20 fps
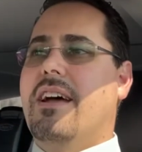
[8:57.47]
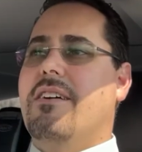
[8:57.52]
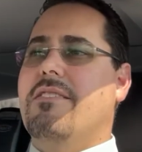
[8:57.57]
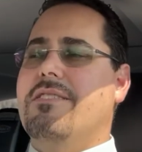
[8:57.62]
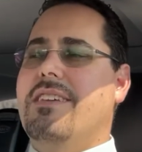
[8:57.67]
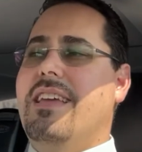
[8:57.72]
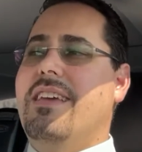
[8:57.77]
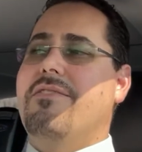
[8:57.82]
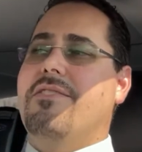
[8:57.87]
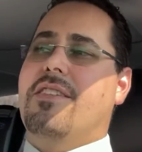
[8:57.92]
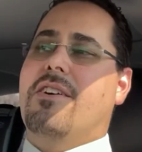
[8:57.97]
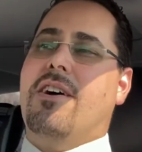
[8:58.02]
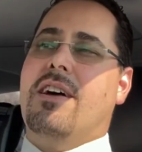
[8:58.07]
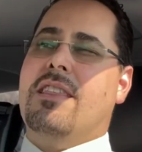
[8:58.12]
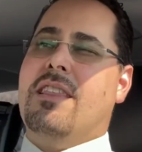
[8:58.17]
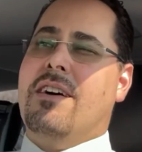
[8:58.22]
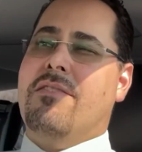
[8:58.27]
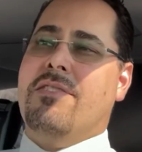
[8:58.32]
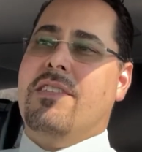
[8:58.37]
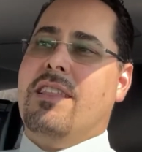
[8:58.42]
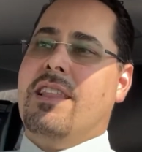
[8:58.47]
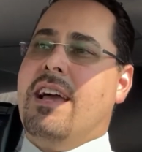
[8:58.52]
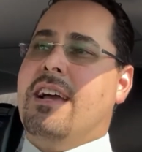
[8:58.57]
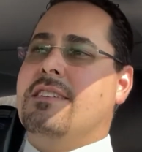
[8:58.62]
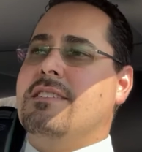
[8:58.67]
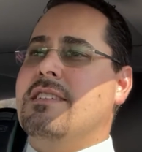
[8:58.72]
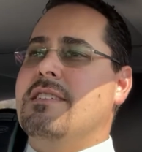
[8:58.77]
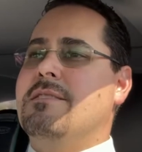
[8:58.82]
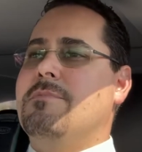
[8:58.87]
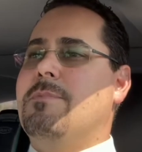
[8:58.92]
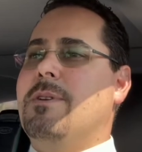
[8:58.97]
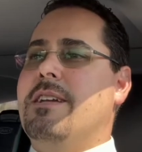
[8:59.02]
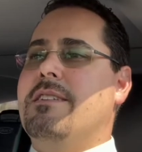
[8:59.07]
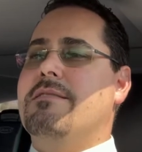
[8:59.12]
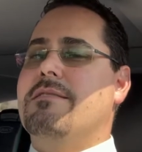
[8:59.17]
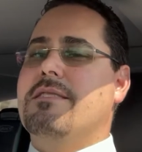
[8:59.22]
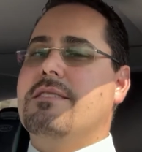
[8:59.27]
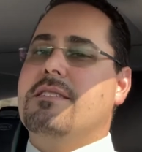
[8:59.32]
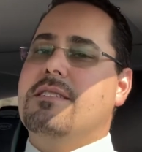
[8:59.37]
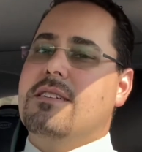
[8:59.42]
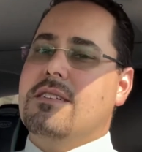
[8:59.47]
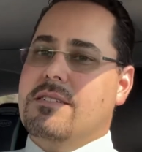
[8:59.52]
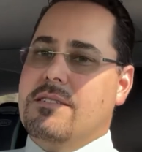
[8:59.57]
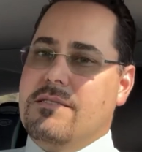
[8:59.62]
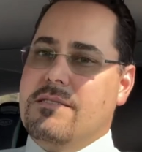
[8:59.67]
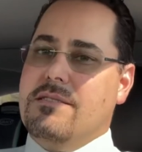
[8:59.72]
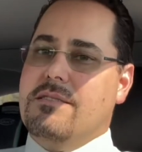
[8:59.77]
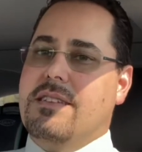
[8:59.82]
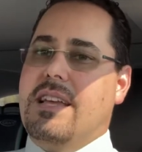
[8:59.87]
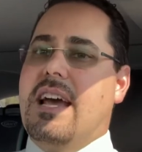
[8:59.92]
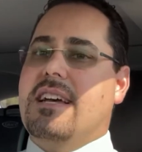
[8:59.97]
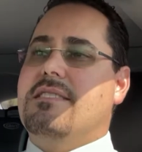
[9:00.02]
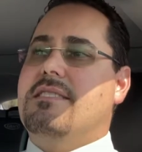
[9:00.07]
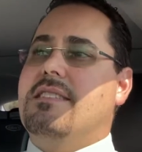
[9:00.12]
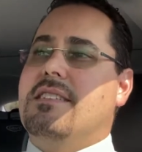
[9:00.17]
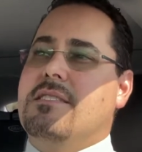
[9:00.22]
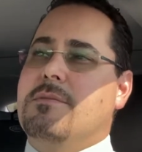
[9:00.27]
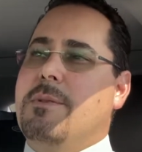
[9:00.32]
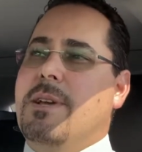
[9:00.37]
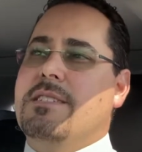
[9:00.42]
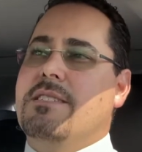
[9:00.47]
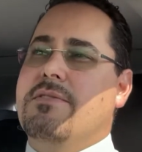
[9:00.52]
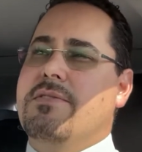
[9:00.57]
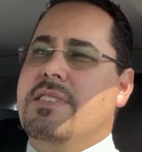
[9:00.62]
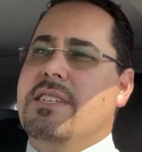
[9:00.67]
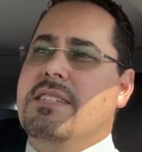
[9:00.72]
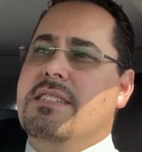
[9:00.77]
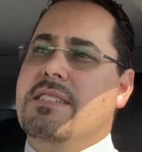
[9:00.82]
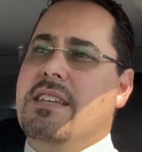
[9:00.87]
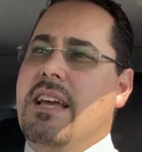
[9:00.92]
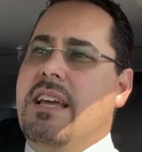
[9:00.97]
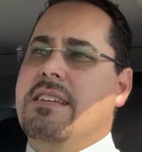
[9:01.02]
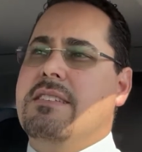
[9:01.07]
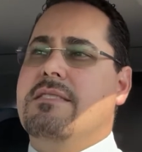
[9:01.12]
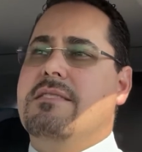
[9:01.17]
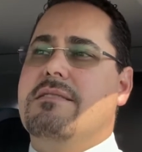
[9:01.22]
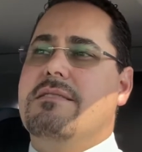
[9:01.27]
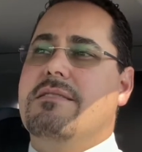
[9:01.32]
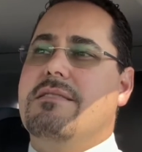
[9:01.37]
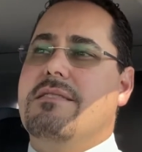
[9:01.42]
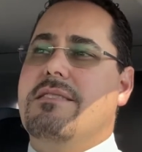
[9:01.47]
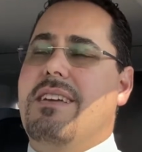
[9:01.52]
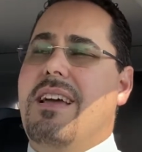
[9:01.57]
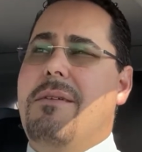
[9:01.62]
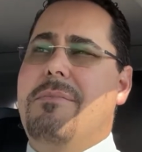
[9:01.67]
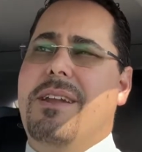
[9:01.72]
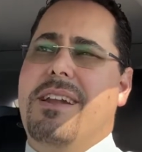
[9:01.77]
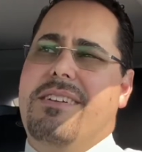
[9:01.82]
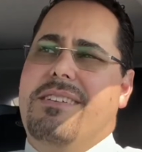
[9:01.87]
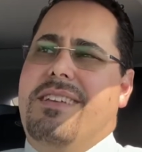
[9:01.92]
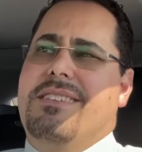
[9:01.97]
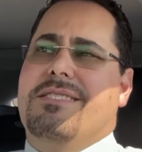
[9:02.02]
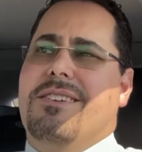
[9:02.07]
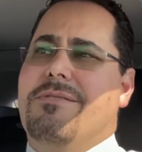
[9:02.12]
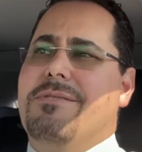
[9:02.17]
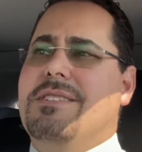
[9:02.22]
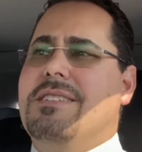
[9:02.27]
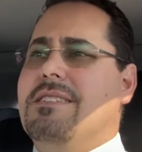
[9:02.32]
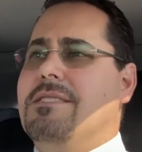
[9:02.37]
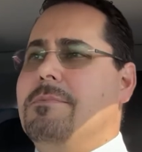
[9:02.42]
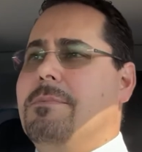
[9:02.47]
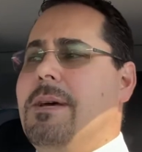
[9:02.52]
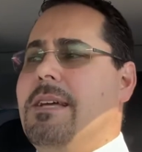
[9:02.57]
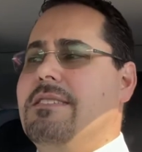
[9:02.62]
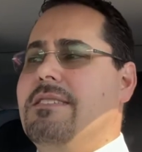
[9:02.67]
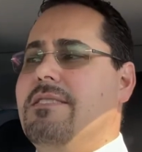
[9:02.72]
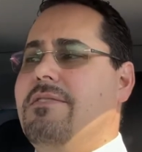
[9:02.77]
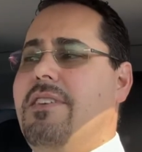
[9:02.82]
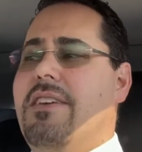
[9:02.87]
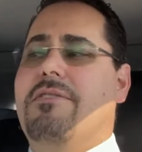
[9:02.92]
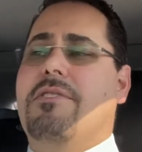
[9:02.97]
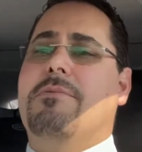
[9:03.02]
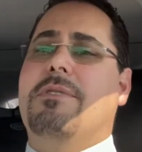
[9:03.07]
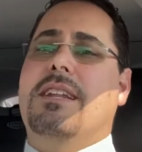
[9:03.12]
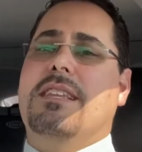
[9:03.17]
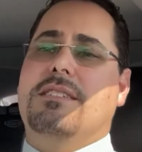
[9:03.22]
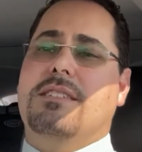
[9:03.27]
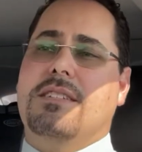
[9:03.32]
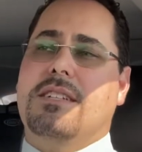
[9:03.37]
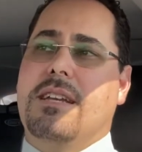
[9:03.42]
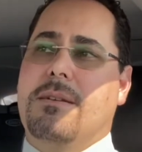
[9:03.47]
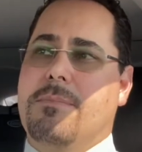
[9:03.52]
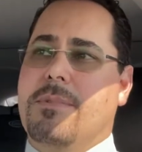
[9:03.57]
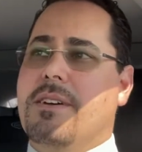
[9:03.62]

Even though I love the Lexus, but gas is expensive these days. It's always expensive, even when it's cheap.